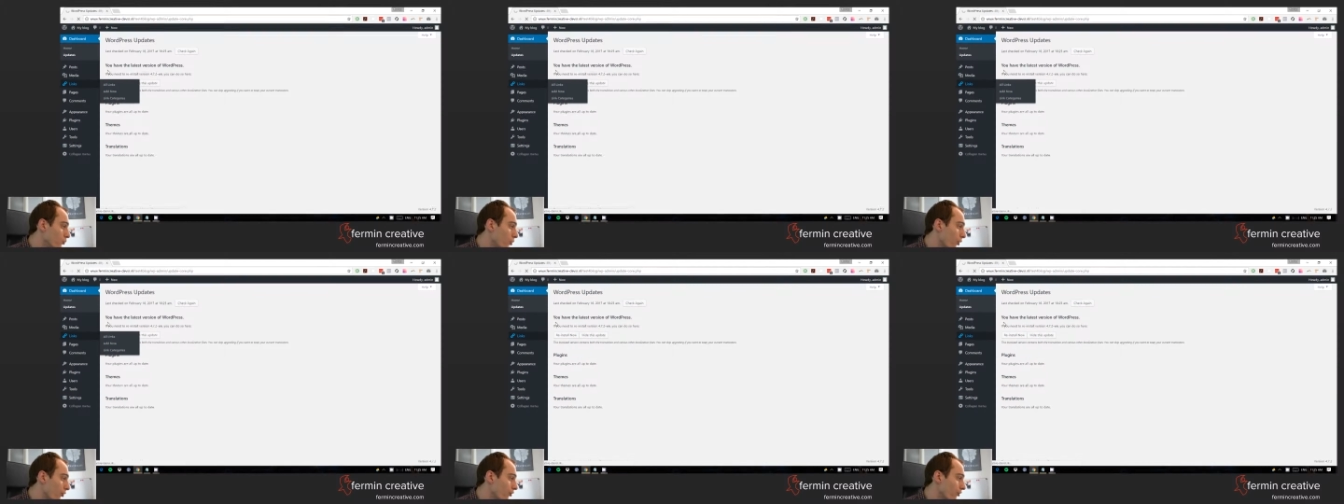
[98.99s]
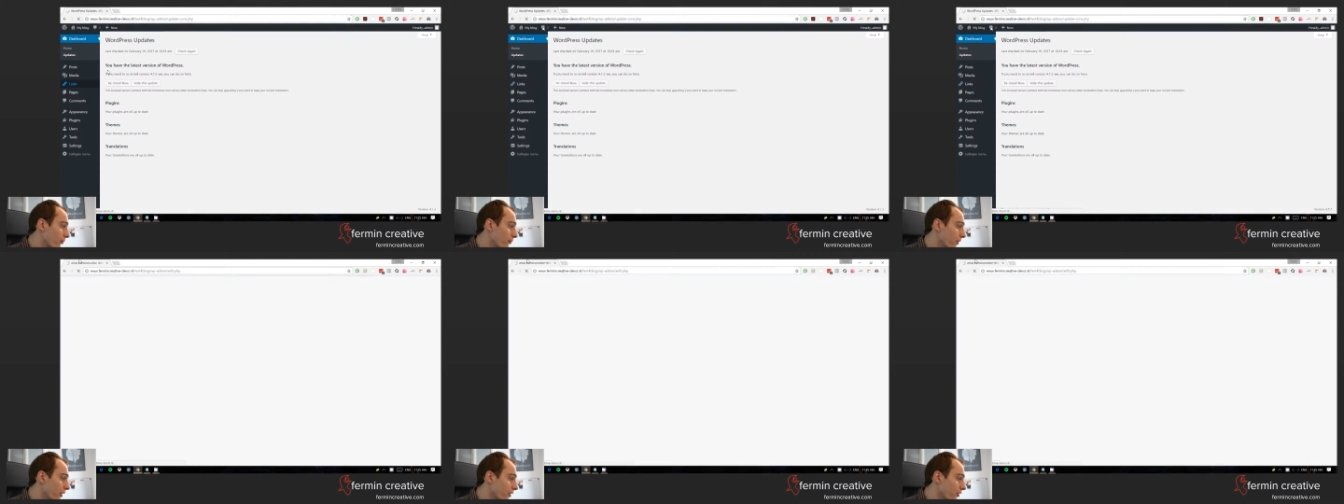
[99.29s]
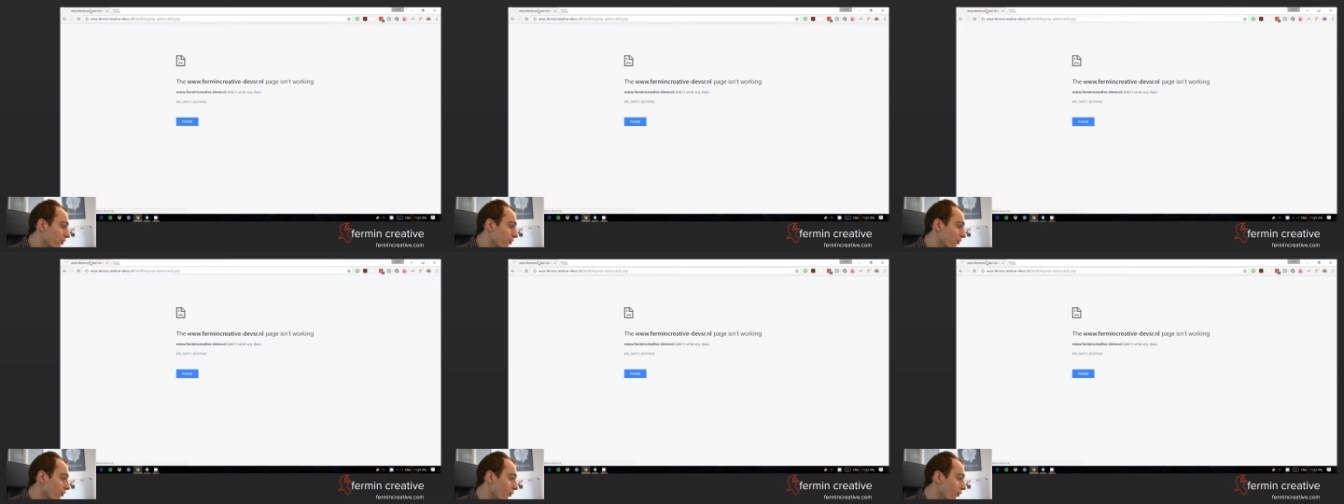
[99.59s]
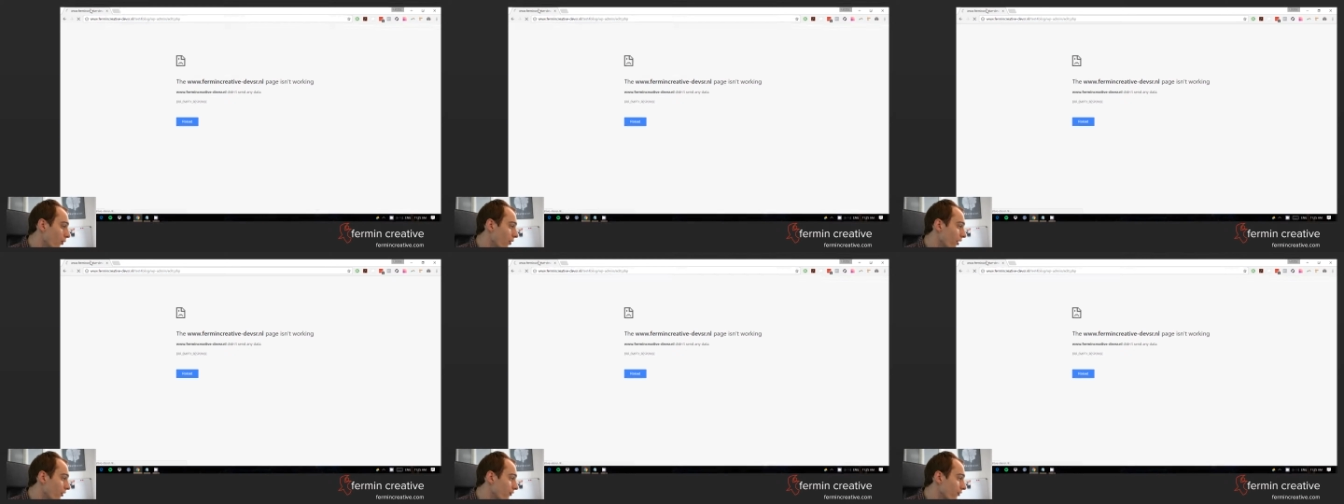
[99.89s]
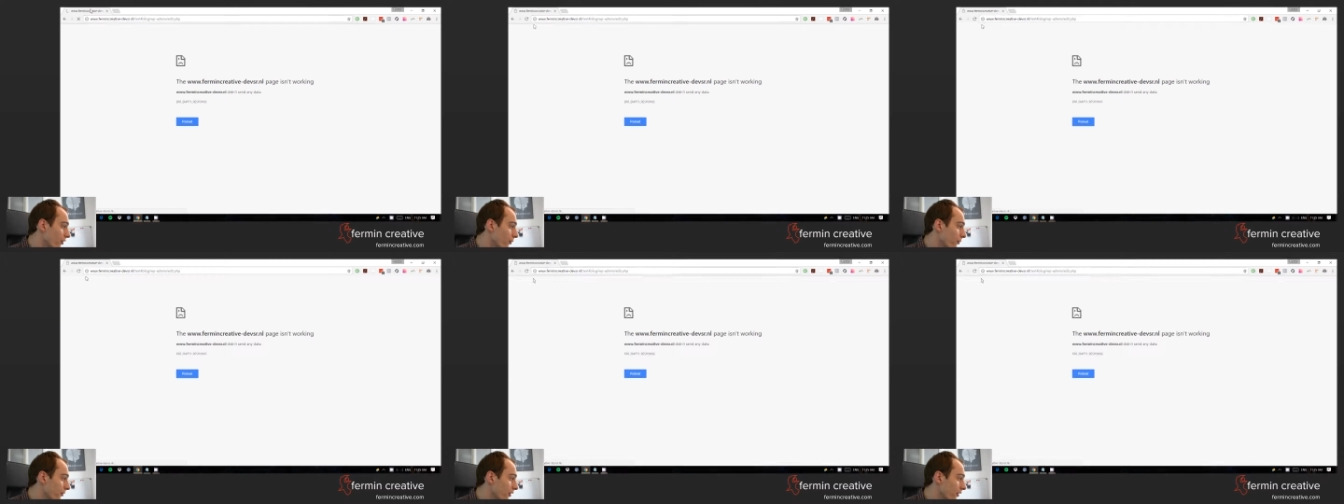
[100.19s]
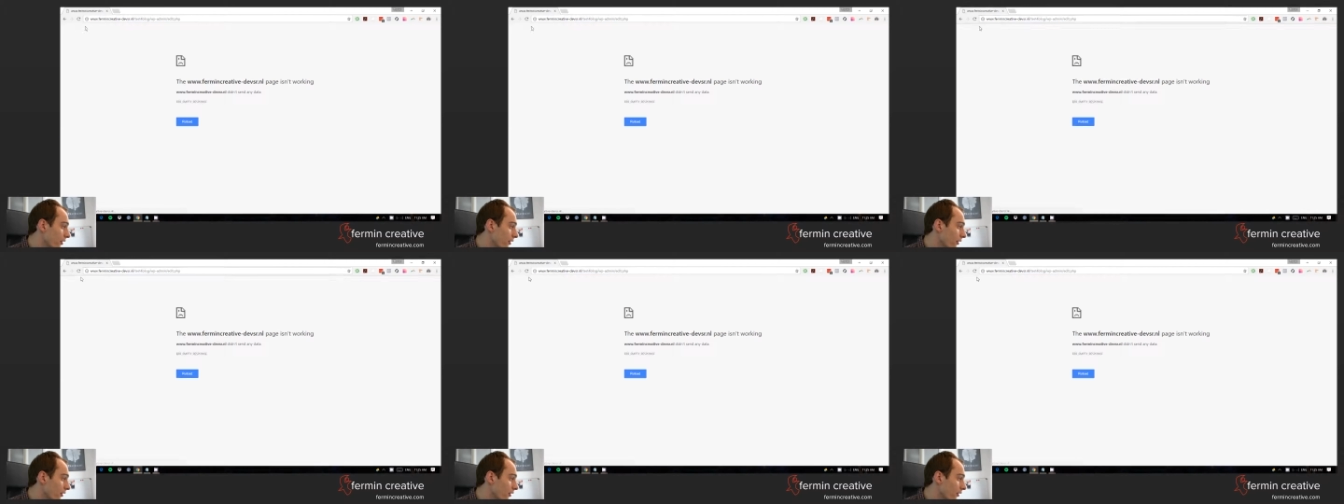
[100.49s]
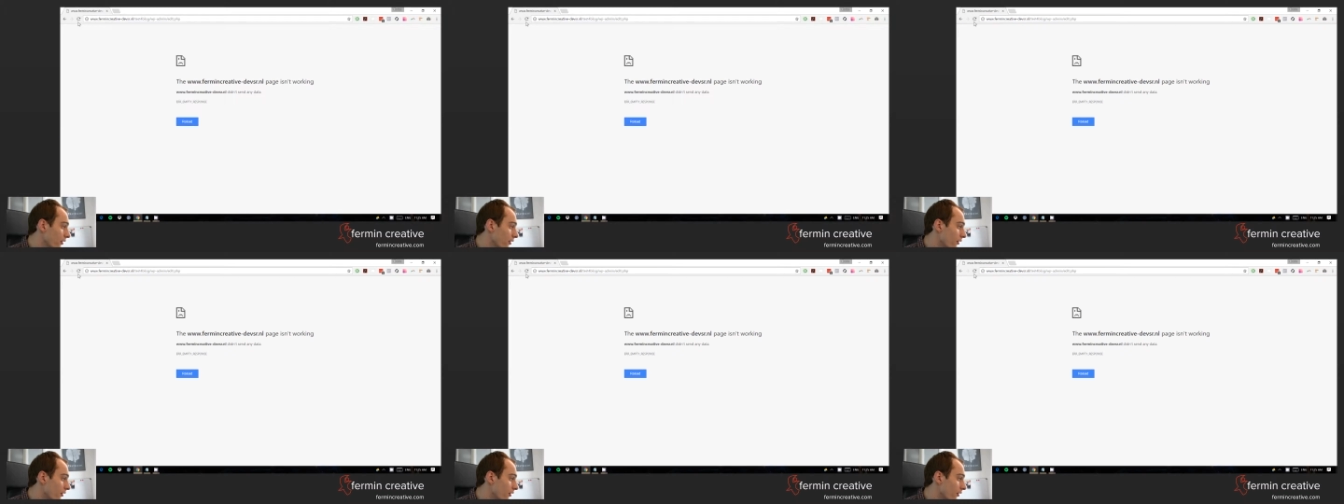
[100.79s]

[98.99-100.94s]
posts and pages all have something